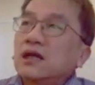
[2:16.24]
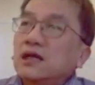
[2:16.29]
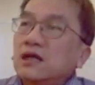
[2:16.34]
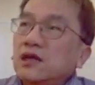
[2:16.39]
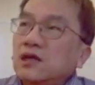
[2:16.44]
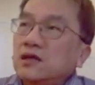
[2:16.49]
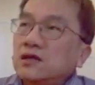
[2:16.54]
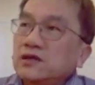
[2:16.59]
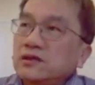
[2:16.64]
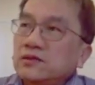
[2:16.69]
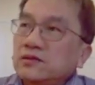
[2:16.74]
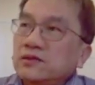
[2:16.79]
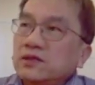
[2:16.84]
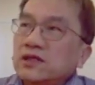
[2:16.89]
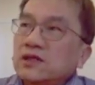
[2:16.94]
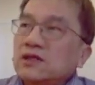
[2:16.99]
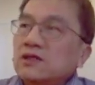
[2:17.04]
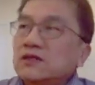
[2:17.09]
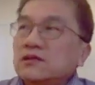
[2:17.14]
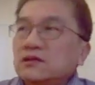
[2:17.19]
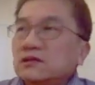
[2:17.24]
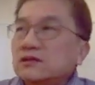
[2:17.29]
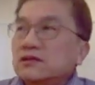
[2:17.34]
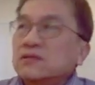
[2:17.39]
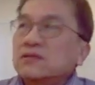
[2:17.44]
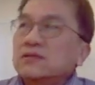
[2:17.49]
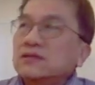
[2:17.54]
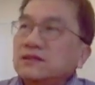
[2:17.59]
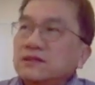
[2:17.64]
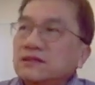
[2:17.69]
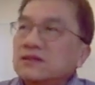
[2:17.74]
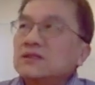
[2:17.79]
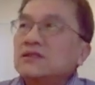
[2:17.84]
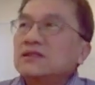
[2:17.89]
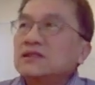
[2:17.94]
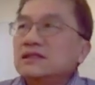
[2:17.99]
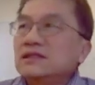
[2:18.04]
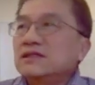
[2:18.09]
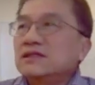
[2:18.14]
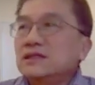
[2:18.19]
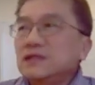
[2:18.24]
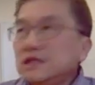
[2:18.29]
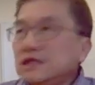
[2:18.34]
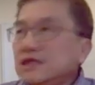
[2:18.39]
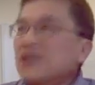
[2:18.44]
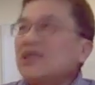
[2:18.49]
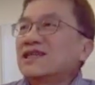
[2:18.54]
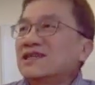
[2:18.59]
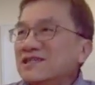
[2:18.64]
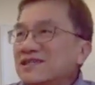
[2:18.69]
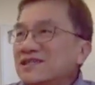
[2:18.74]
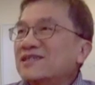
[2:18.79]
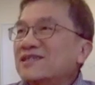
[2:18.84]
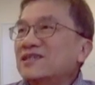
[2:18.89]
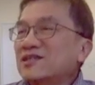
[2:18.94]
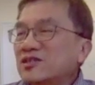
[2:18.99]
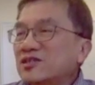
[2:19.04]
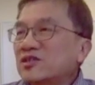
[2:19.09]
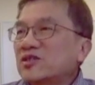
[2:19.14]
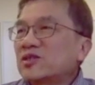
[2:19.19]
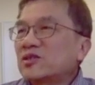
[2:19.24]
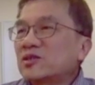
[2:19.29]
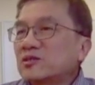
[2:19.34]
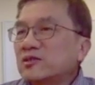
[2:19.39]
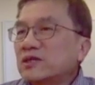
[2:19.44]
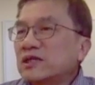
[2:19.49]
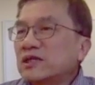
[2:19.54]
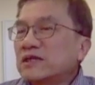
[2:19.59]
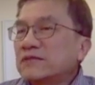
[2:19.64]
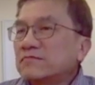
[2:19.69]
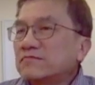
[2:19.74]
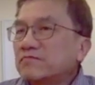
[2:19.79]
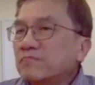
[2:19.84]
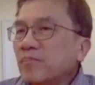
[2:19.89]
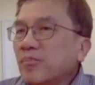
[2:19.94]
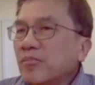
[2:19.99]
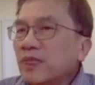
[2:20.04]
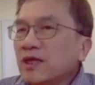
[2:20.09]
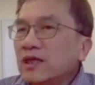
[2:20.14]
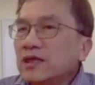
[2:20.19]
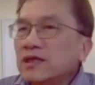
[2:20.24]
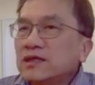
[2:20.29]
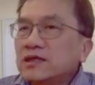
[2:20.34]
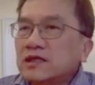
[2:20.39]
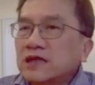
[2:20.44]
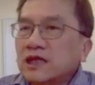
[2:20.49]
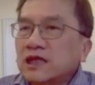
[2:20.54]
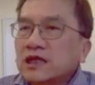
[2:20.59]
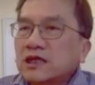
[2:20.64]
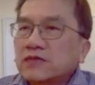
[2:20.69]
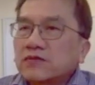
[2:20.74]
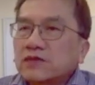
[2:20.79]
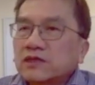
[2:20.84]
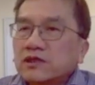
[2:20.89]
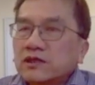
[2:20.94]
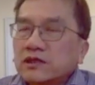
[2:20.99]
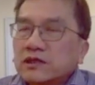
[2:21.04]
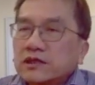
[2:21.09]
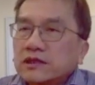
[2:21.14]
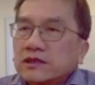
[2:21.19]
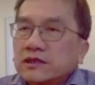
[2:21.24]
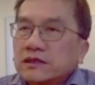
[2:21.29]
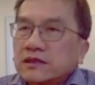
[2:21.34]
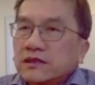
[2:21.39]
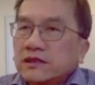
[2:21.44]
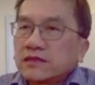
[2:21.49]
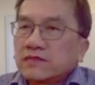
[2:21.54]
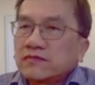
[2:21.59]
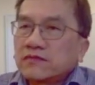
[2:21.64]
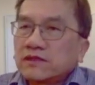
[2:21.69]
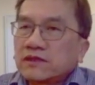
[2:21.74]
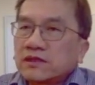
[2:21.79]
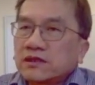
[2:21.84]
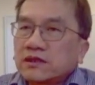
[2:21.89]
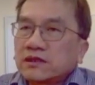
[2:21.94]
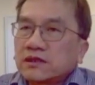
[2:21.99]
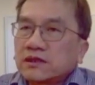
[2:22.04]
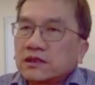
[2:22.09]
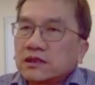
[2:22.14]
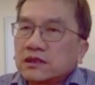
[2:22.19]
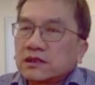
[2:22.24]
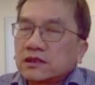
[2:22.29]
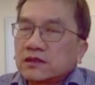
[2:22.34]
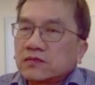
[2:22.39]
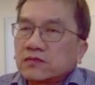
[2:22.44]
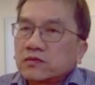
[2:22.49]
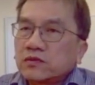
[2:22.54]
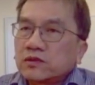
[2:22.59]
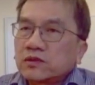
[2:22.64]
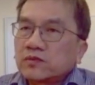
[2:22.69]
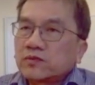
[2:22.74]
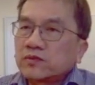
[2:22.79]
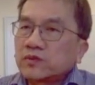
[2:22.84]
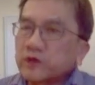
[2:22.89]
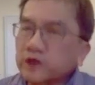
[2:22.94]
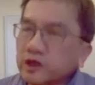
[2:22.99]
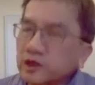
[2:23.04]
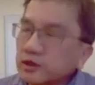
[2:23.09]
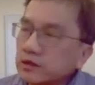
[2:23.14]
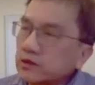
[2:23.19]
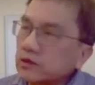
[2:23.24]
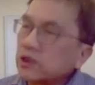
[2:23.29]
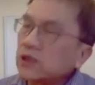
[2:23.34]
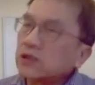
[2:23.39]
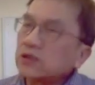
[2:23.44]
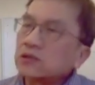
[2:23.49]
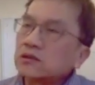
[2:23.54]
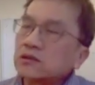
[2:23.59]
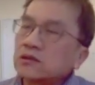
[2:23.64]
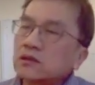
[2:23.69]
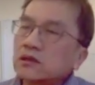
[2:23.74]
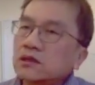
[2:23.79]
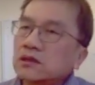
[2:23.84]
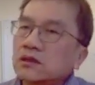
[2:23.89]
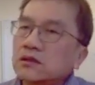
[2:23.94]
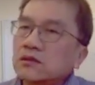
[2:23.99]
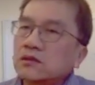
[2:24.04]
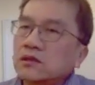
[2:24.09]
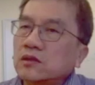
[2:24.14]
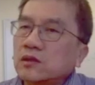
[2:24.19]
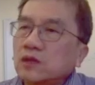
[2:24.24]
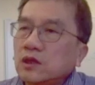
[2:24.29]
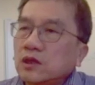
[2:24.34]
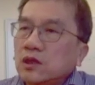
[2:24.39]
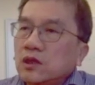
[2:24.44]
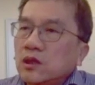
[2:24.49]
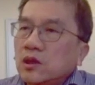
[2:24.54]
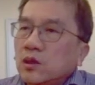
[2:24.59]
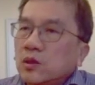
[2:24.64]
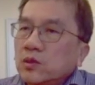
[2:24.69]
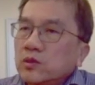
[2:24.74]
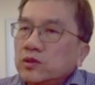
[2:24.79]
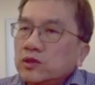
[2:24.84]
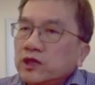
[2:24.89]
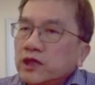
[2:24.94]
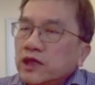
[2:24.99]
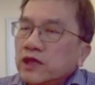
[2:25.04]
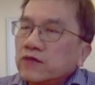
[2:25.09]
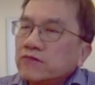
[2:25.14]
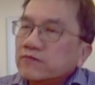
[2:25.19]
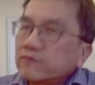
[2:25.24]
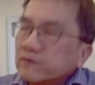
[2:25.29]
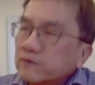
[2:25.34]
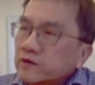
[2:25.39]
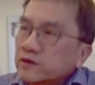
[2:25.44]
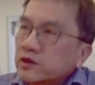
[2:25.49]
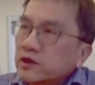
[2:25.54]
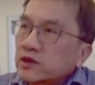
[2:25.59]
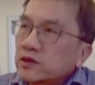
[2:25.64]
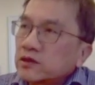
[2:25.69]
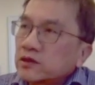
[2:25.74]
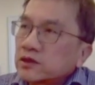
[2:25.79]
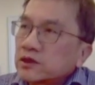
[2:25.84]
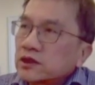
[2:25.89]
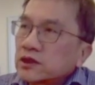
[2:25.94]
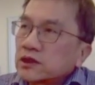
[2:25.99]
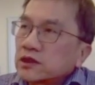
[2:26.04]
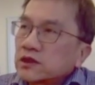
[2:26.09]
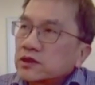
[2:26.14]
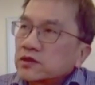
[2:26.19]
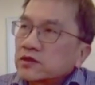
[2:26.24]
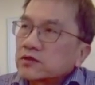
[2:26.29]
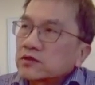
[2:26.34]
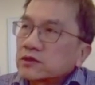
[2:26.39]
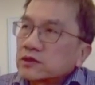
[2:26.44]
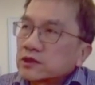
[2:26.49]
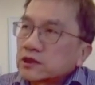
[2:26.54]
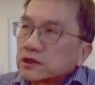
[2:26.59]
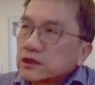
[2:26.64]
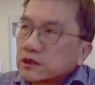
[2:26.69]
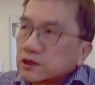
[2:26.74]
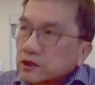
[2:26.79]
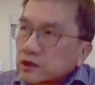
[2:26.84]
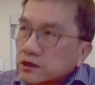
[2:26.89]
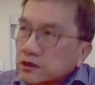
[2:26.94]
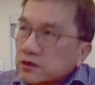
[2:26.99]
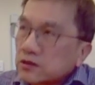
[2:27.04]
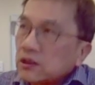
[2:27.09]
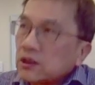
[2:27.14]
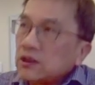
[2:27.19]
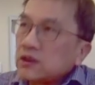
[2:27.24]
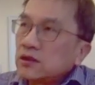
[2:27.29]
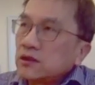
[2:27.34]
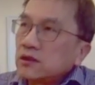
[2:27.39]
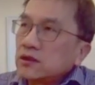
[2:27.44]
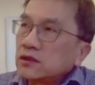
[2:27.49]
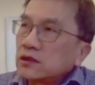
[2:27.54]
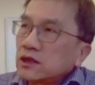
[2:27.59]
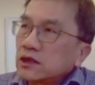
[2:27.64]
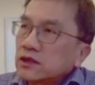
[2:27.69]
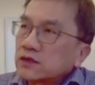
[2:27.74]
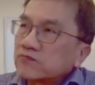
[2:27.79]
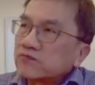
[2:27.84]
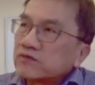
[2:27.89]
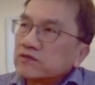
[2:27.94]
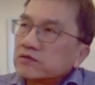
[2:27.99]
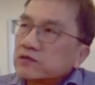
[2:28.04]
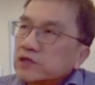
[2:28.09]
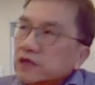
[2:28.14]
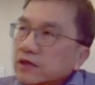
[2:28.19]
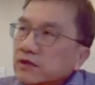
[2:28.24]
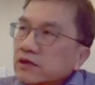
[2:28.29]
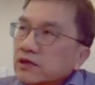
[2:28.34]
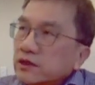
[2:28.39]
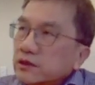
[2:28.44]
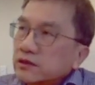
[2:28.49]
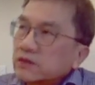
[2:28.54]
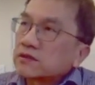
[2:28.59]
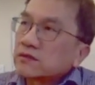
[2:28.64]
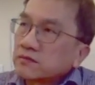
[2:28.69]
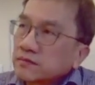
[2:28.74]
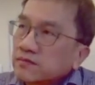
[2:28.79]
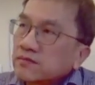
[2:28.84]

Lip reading: Chinese scholars all over the world. Yeah. So it's kind of a work putting together all the efforts on Chinese translation in the last few decades.